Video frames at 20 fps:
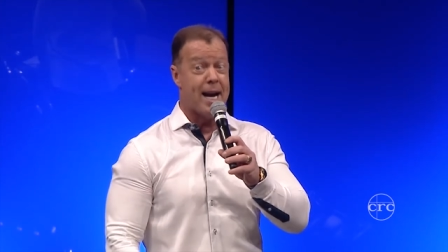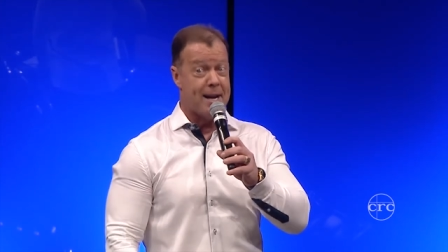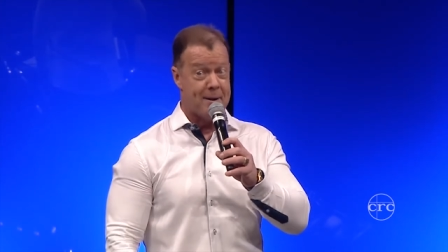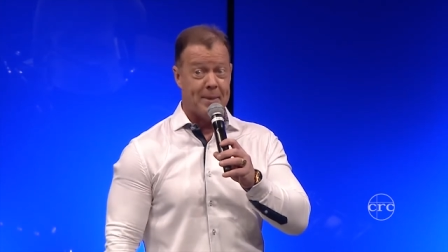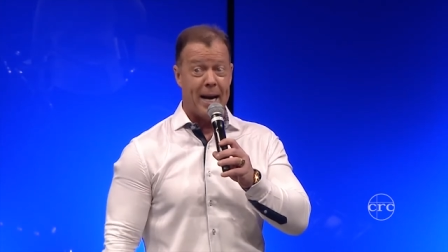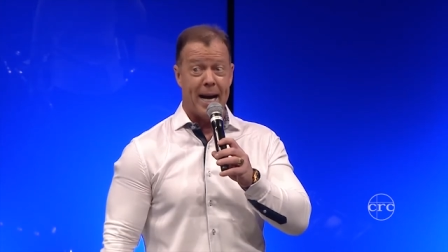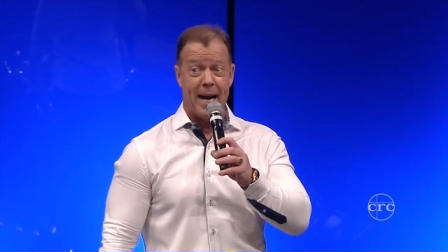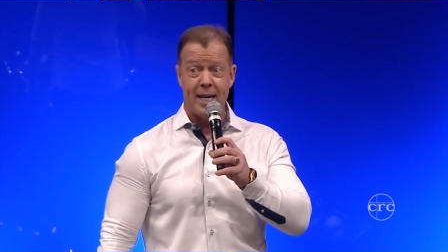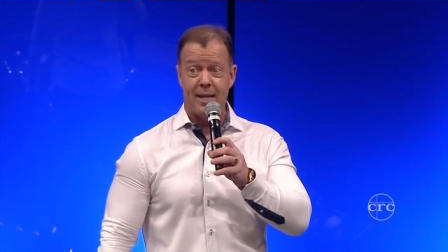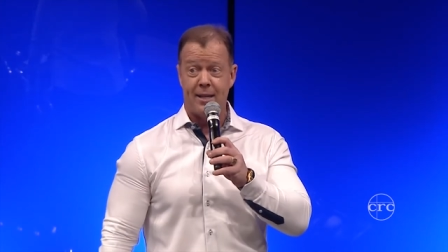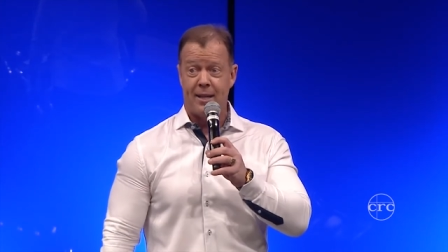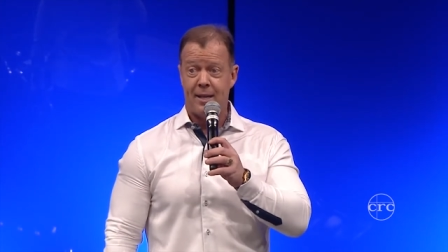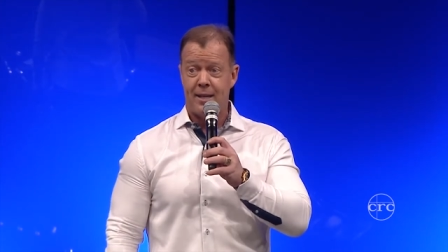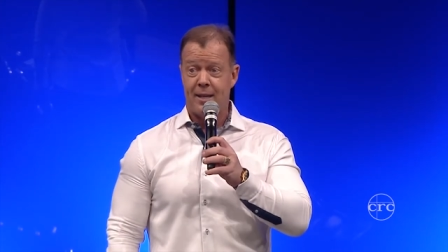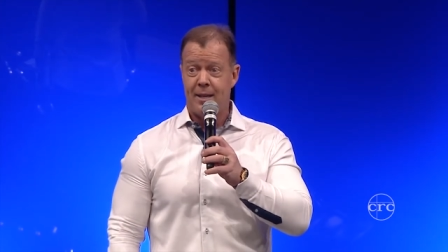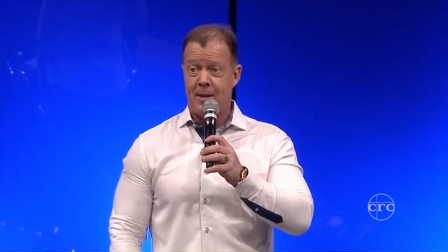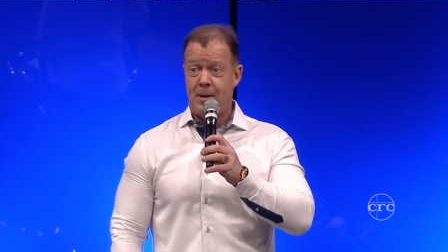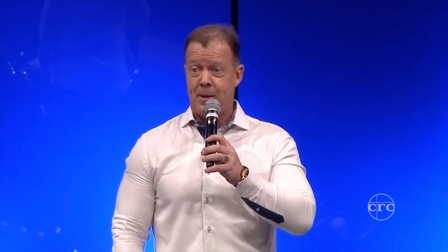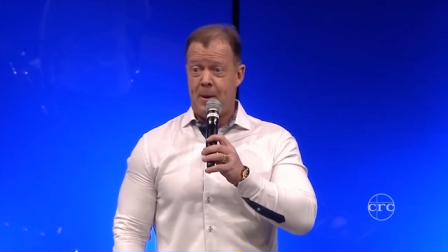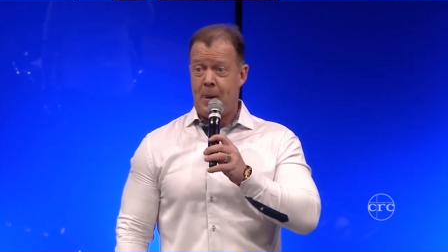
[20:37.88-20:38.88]
Amen.
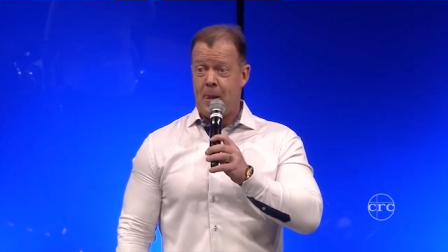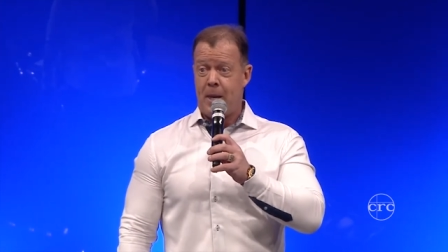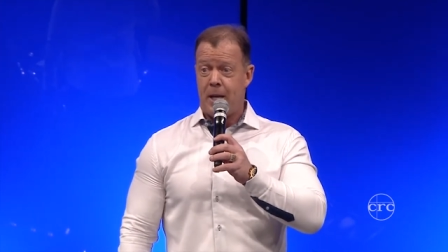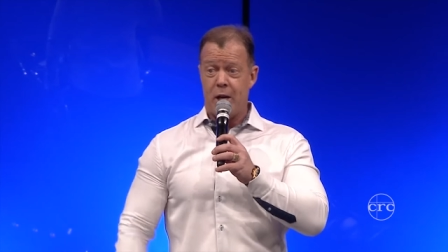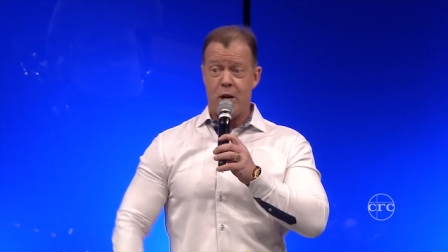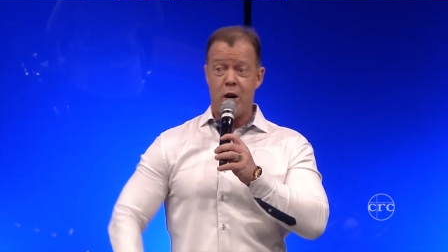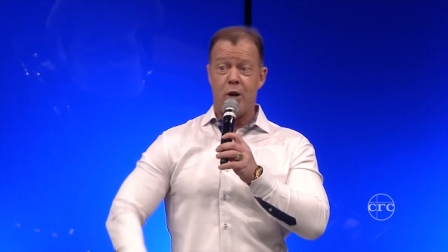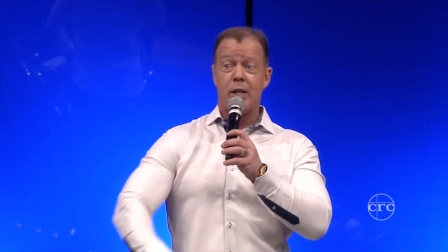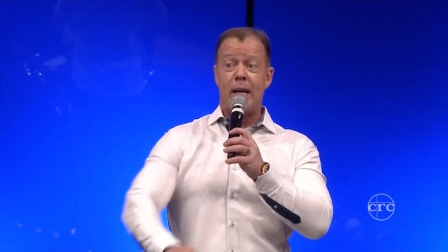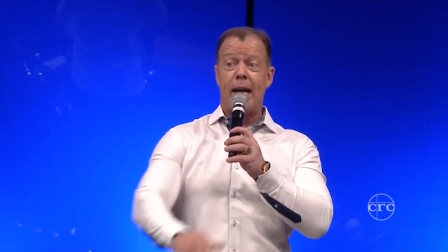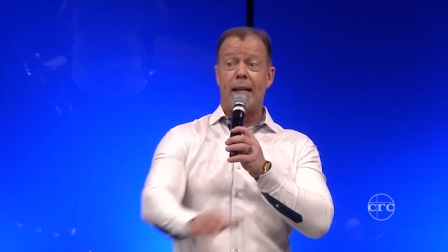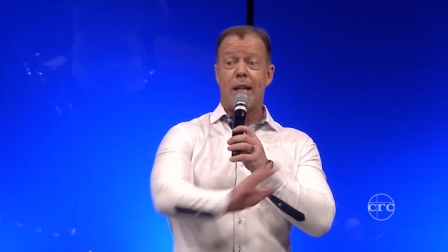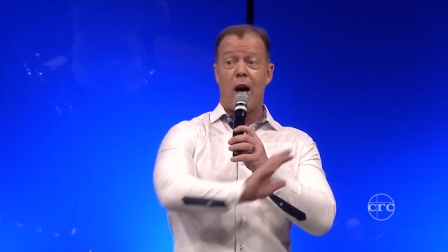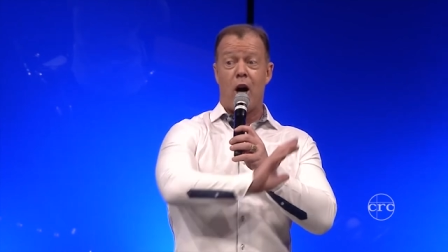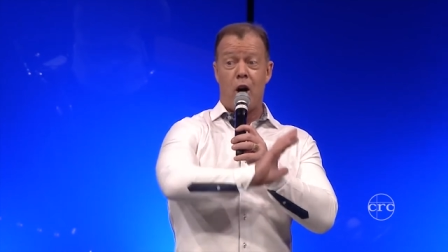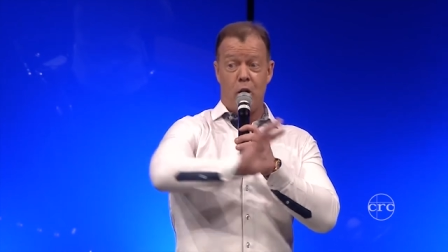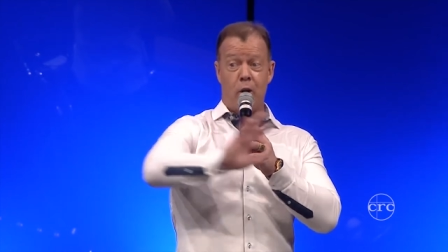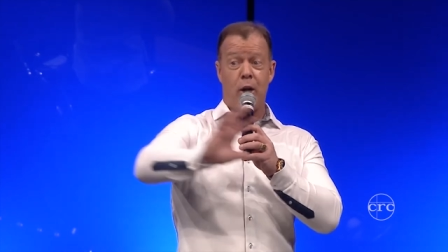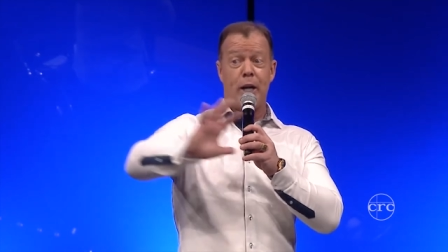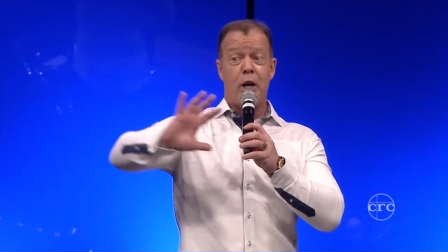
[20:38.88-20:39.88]
You don't get the
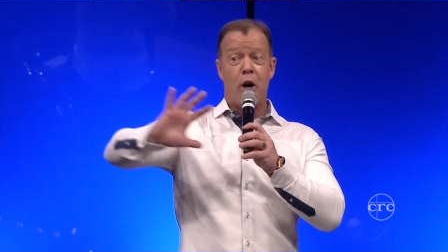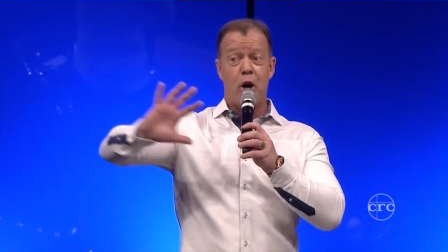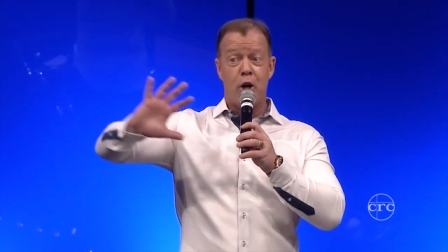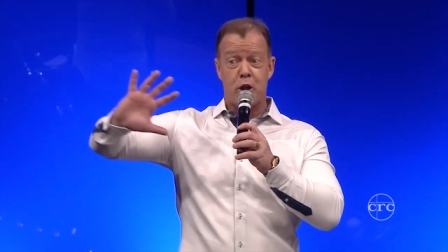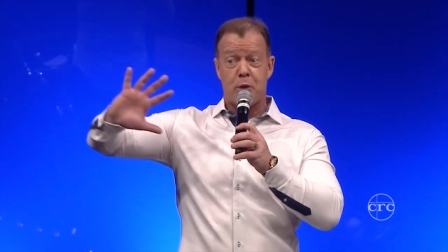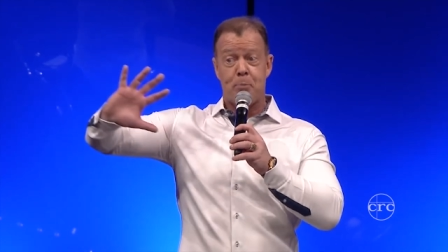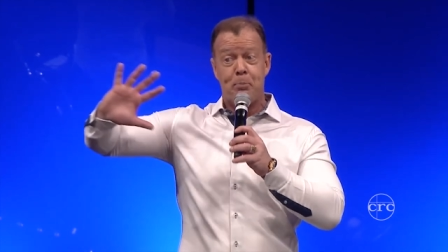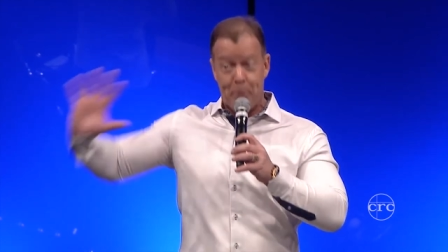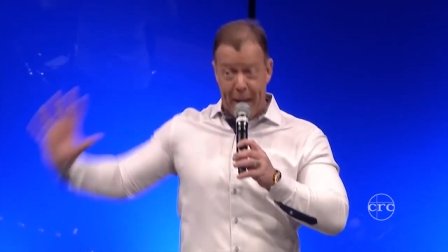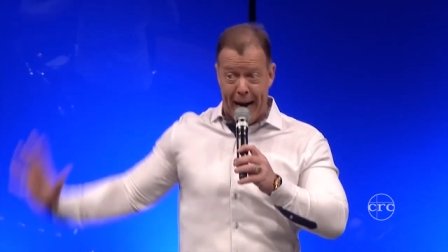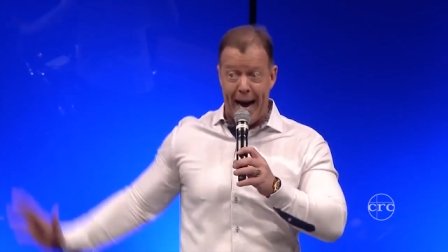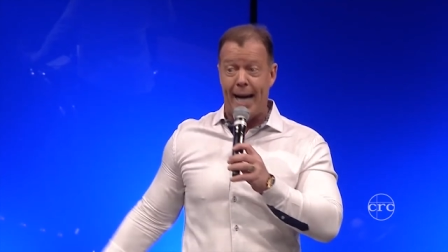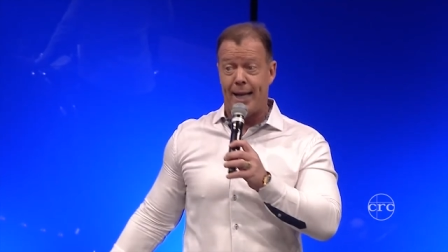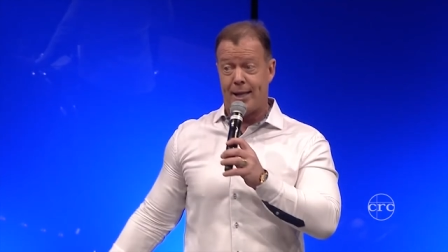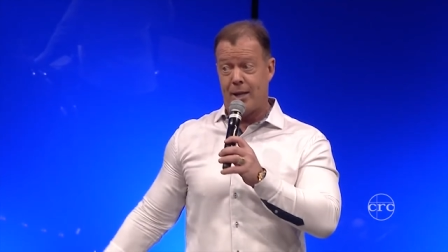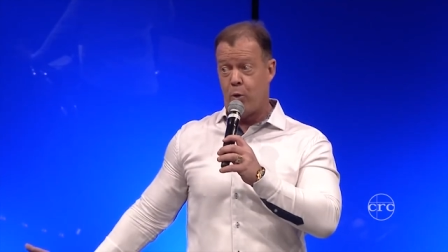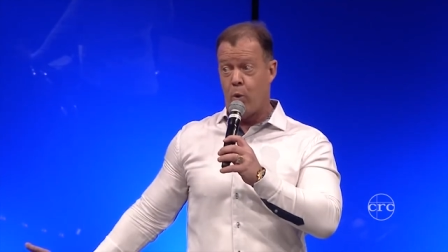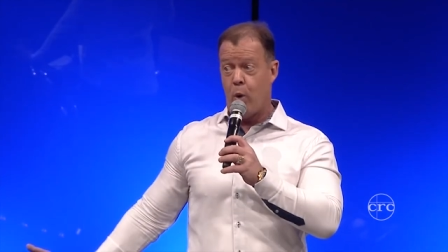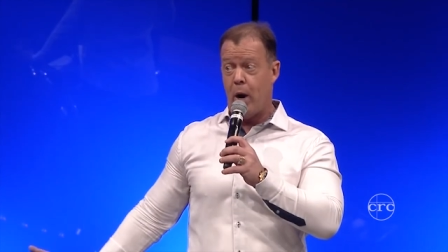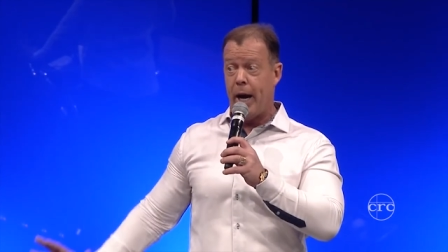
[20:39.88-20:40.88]
Holy Ghost by
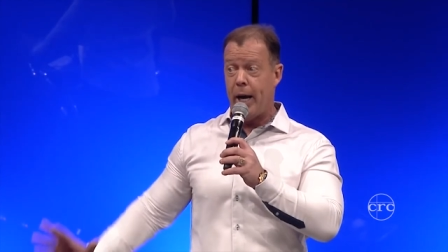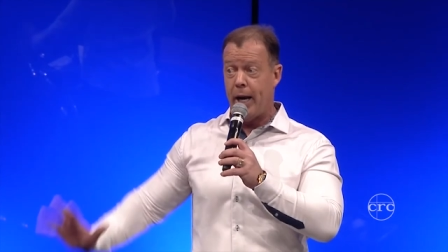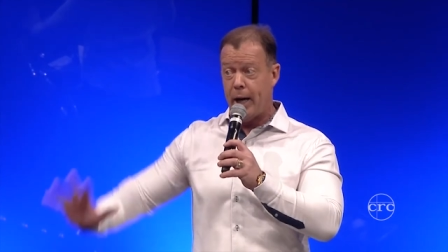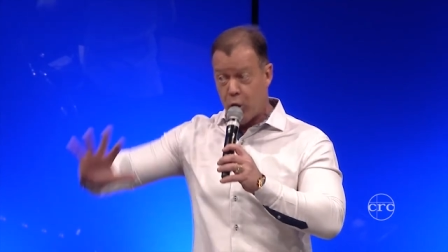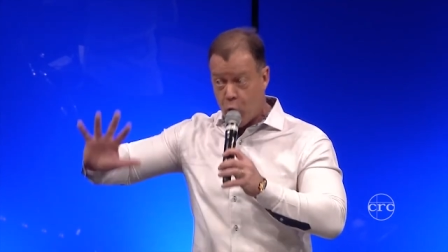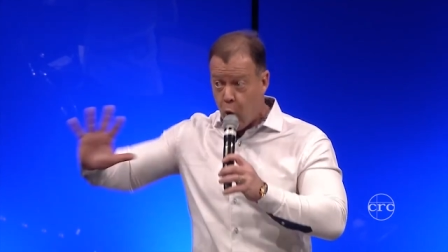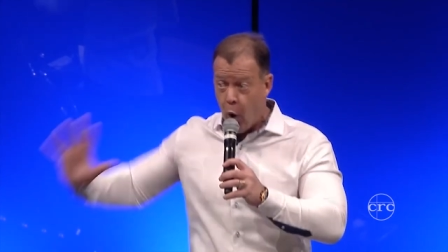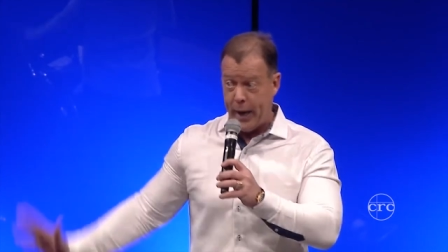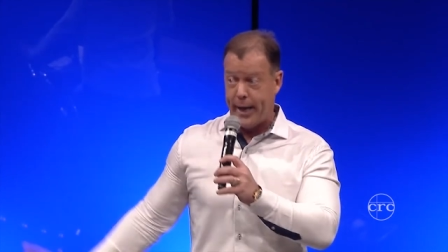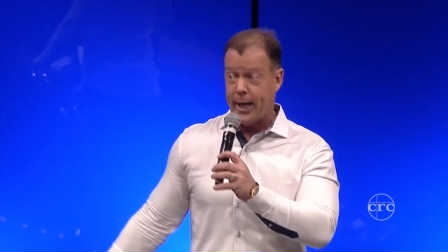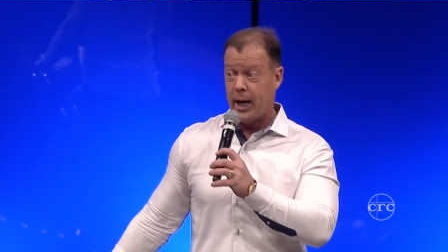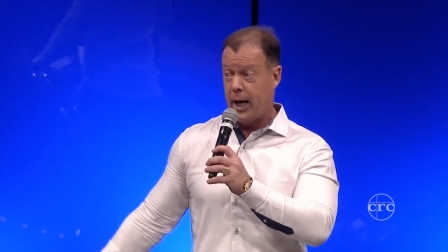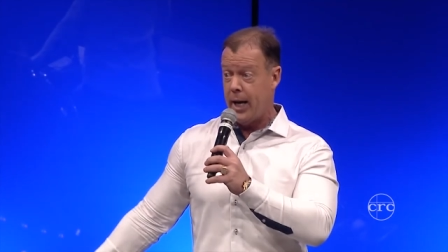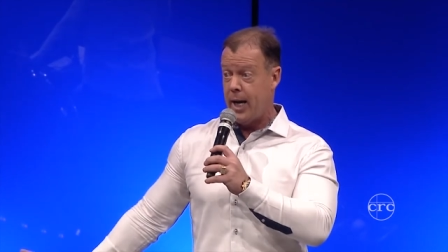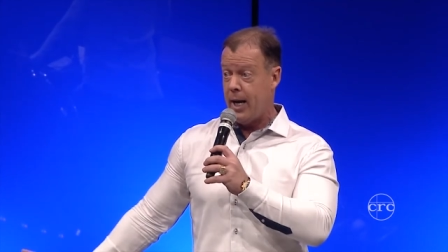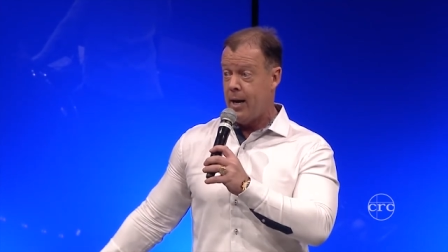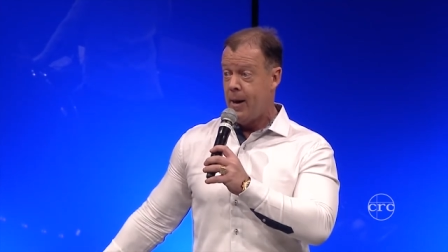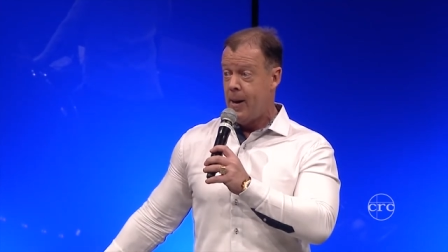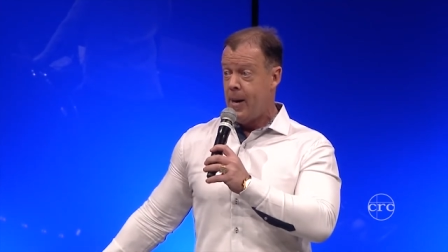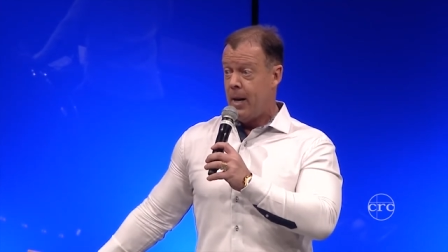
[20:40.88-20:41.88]
the way
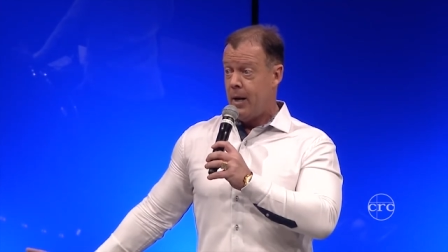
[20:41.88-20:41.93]
quickly.